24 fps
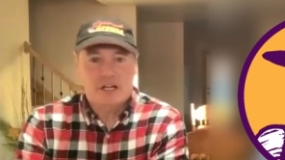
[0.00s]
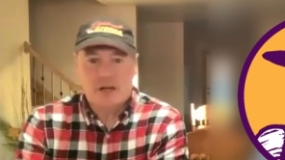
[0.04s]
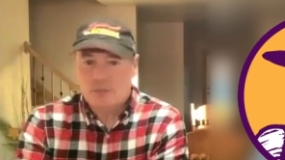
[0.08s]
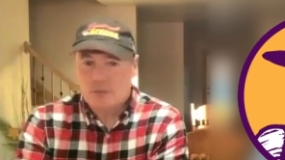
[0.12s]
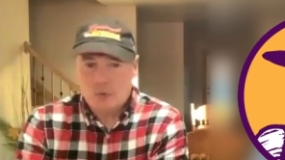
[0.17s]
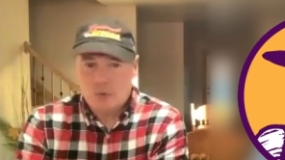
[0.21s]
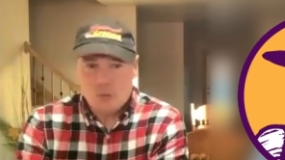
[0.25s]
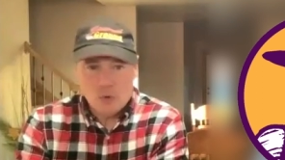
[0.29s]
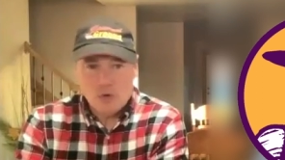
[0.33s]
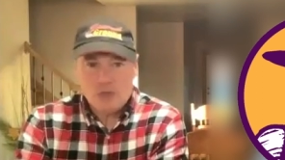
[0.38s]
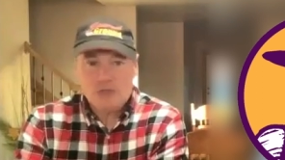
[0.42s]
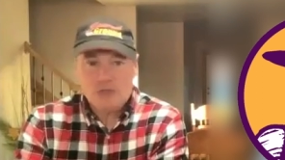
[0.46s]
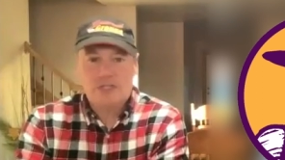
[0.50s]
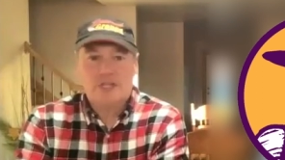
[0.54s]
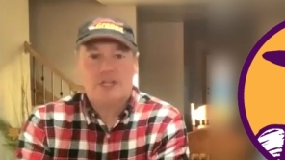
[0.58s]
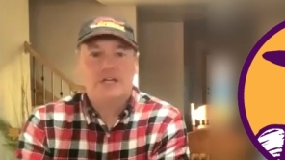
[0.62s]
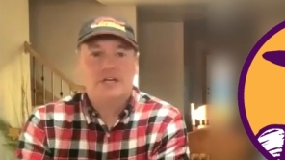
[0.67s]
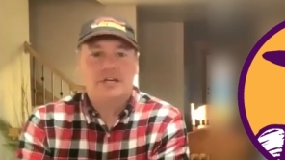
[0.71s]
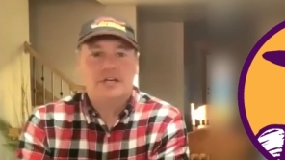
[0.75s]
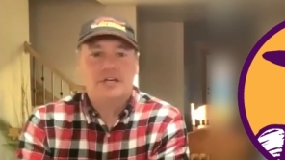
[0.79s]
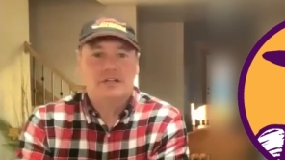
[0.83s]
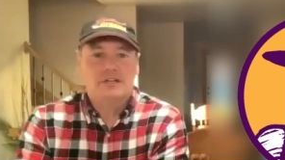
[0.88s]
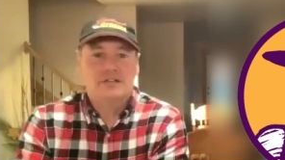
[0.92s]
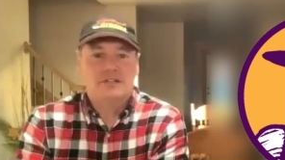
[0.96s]
I mean, what
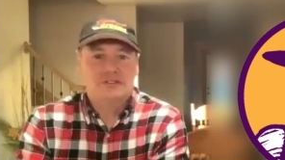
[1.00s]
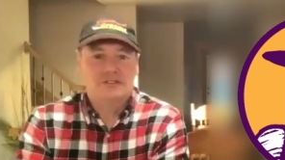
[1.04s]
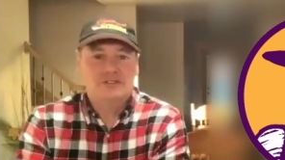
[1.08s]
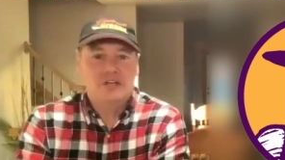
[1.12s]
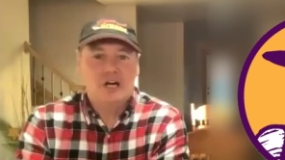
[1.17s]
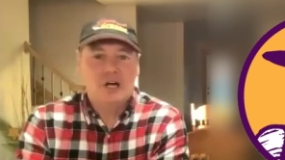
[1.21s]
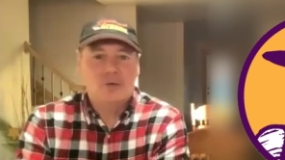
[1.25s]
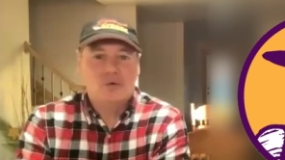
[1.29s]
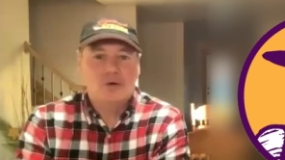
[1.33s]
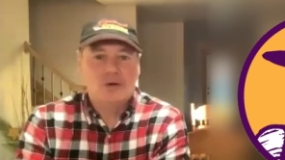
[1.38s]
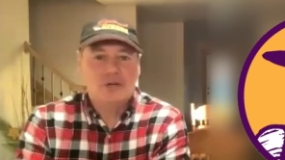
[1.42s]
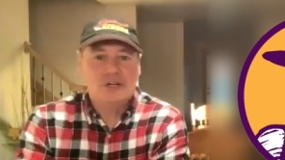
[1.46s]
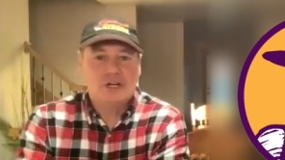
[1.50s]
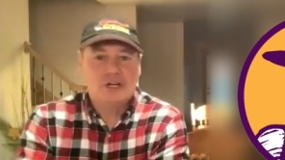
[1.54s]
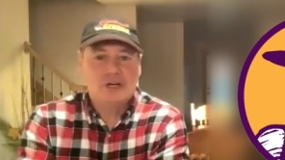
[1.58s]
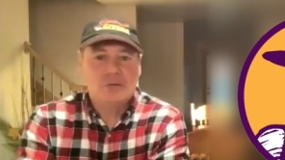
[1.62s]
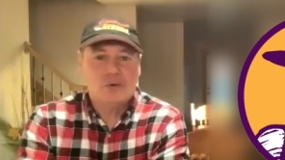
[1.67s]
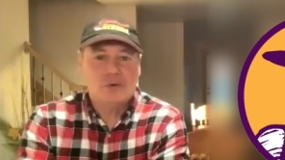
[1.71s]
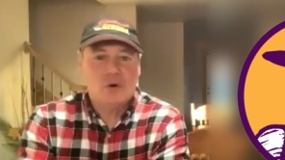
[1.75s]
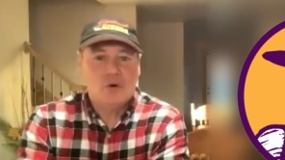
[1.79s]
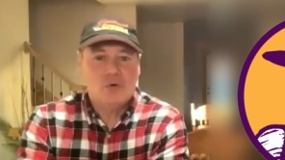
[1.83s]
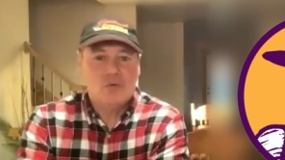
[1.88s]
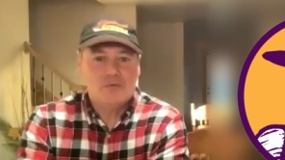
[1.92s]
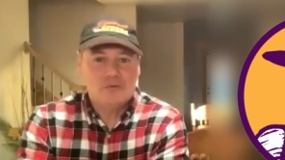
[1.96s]
kid does not want to
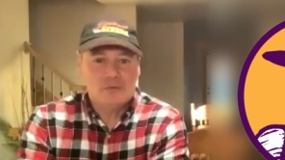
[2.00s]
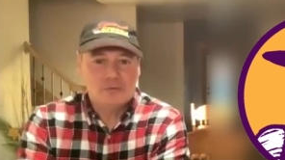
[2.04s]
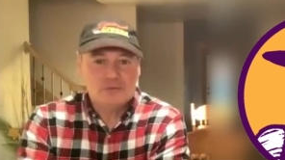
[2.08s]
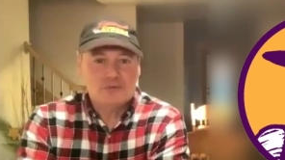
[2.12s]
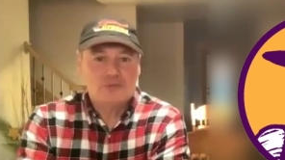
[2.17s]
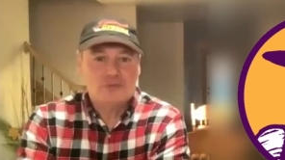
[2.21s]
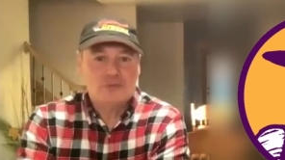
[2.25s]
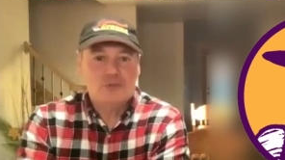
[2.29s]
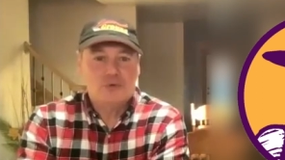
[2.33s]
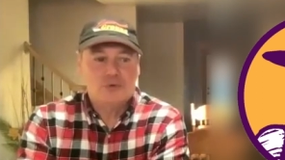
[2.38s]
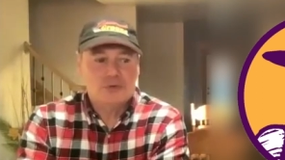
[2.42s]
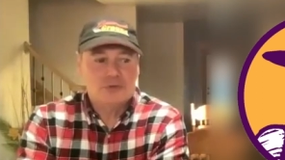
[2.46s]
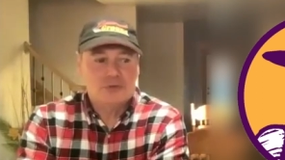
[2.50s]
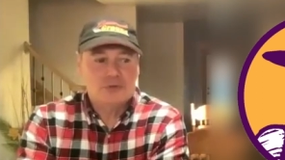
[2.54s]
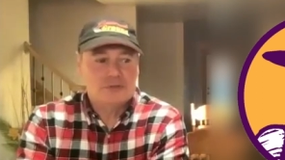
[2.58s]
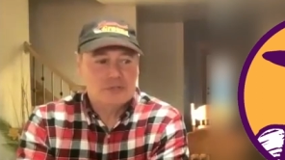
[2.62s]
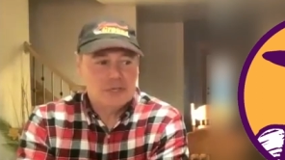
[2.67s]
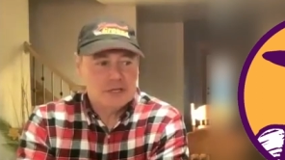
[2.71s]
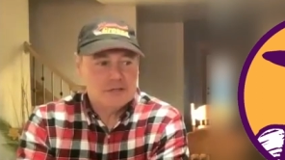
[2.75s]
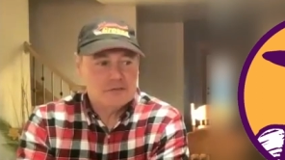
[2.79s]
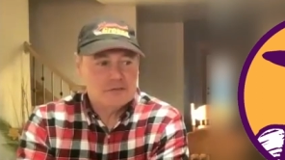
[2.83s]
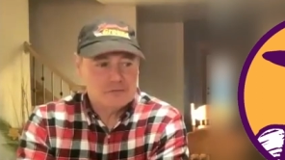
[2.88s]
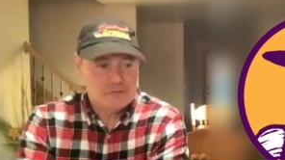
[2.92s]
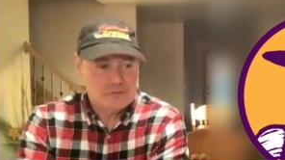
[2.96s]
come home from school
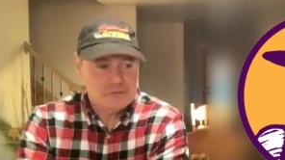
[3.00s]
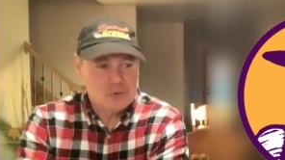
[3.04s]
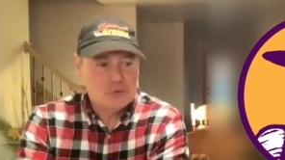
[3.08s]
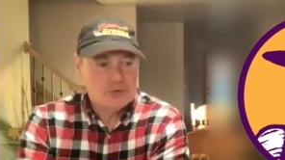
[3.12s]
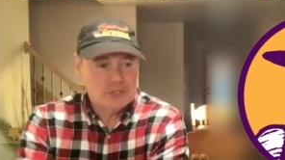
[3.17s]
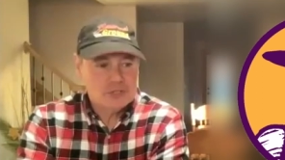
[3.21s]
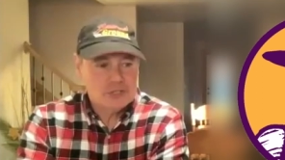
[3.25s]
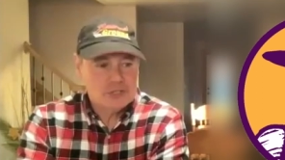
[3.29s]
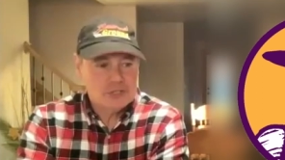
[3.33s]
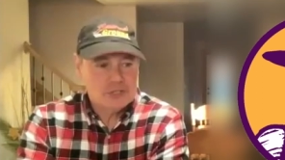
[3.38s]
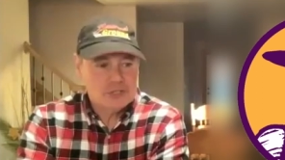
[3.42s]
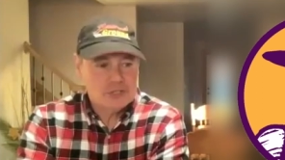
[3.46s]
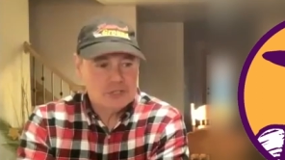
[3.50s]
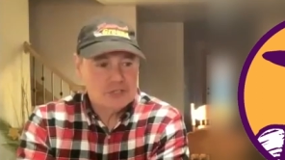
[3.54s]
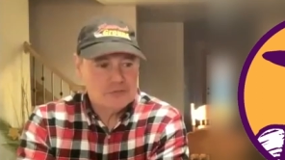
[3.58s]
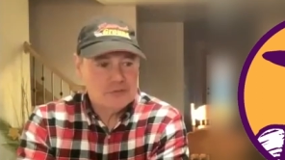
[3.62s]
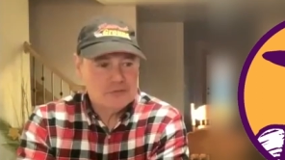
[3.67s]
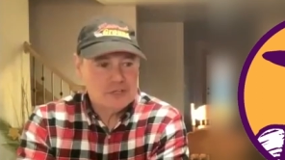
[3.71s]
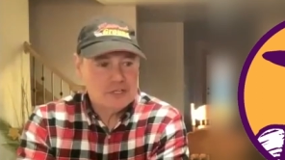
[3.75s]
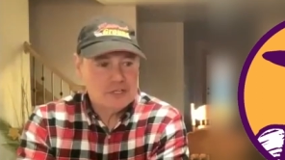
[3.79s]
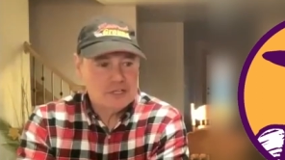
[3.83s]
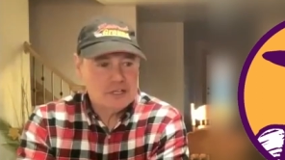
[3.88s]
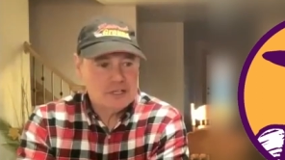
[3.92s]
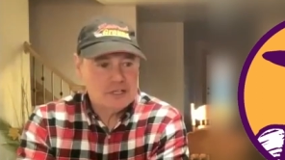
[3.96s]
at 14
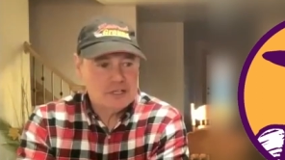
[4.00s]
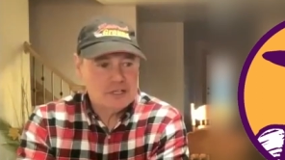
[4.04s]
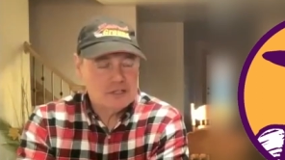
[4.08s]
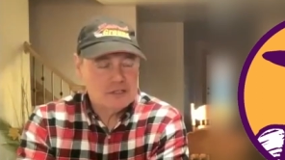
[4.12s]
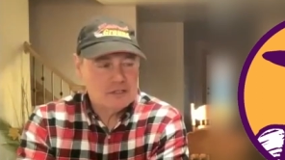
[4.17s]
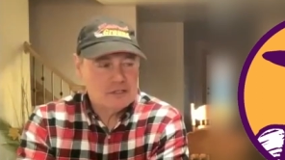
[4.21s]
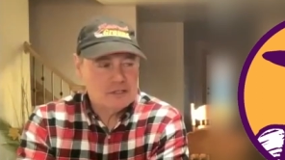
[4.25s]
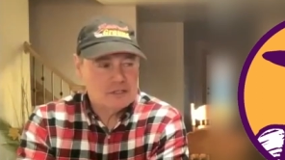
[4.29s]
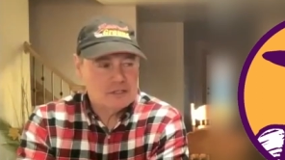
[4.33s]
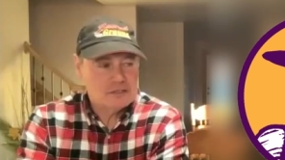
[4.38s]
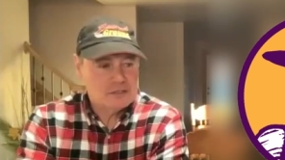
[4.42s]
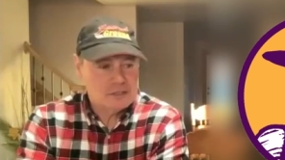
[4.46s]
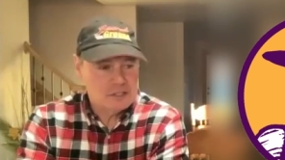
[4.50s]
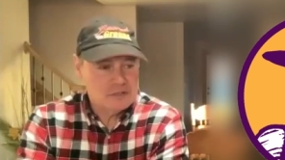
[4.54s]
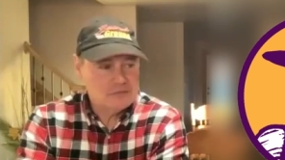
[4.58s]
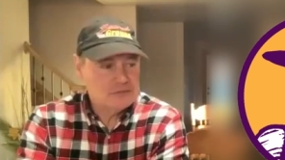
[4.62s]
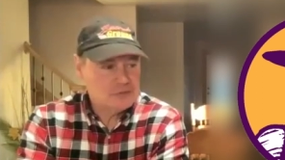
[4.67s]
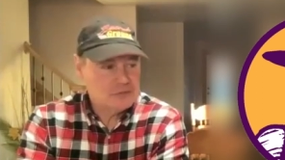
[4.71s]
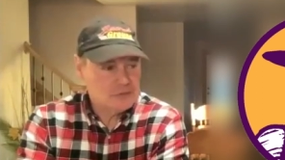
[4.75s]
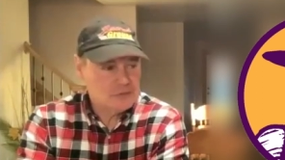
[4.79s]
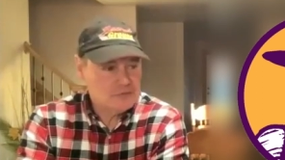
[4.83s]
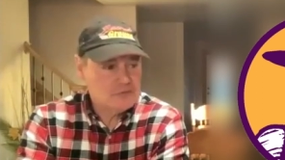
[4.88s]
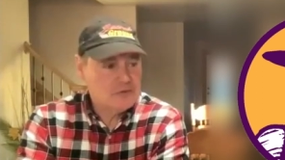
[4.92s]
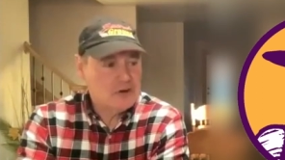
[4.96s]
or 15 that
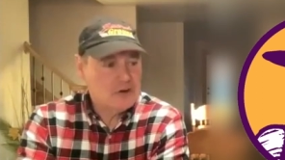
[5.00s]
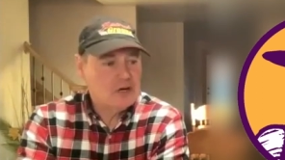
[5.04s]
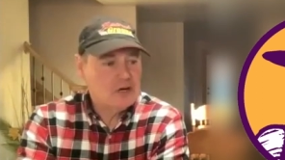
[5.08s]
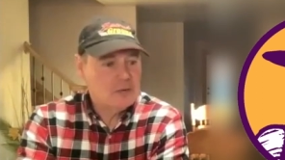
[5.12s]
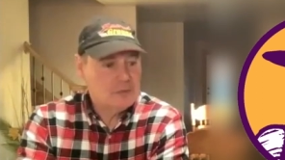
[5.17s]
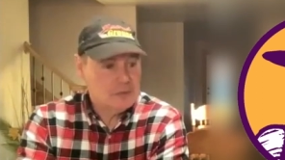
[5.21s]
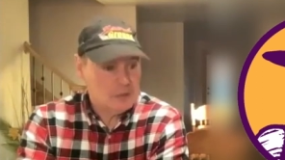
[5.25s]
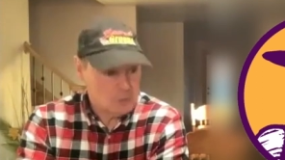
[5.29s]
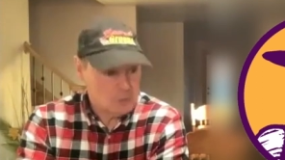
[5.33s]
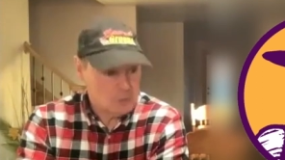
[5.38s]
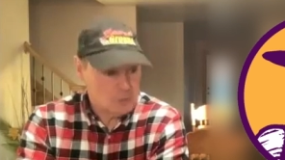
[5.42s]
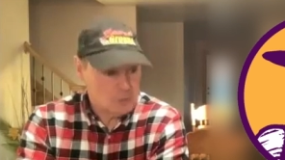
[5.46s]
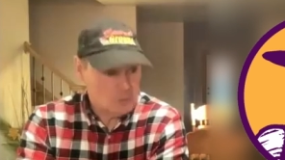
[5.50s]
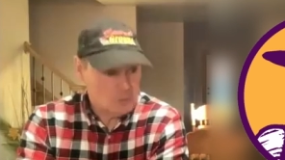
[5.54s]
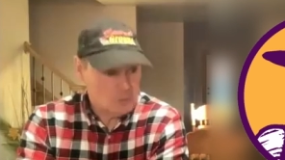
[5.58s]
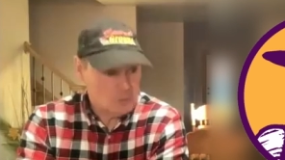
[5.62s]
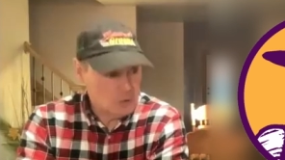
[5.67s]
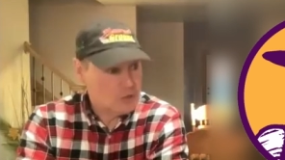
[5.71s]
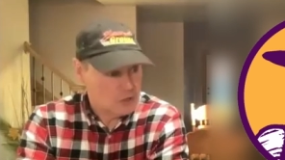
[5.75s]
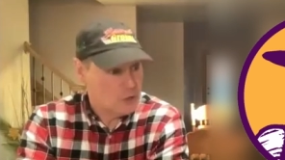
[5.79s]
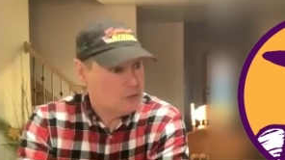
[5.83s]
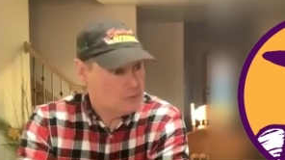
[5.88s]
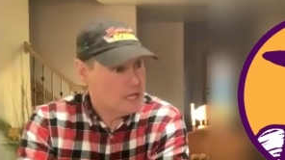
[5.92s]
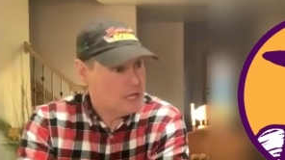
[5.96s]
lives on a farm and
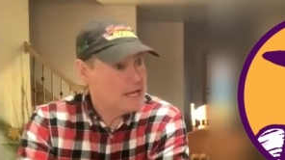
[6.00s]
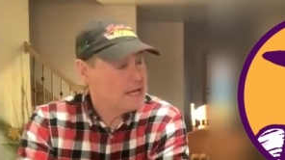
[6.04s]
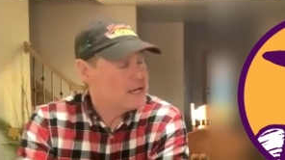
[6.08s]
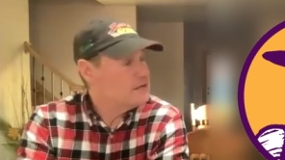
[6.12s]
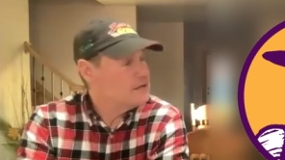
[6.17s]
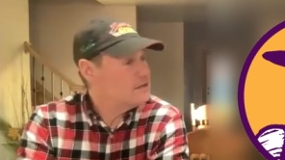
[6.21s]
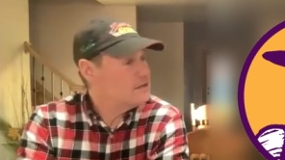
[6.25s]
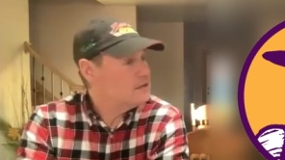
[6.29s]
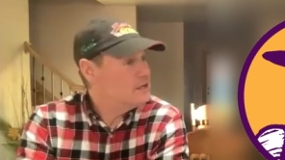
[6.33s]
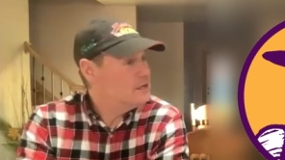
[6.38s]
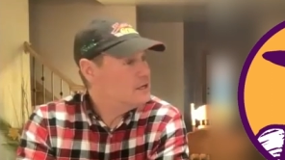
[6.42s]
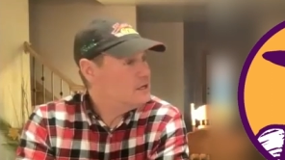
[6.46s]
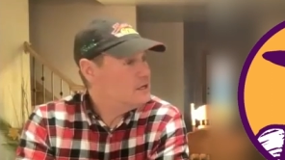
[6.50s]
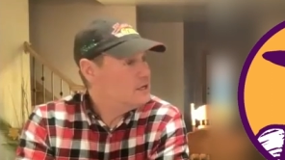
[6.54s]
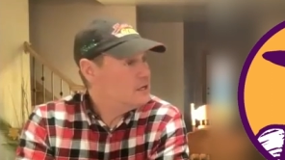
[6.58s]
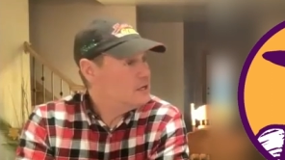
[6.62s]
want to go help dad?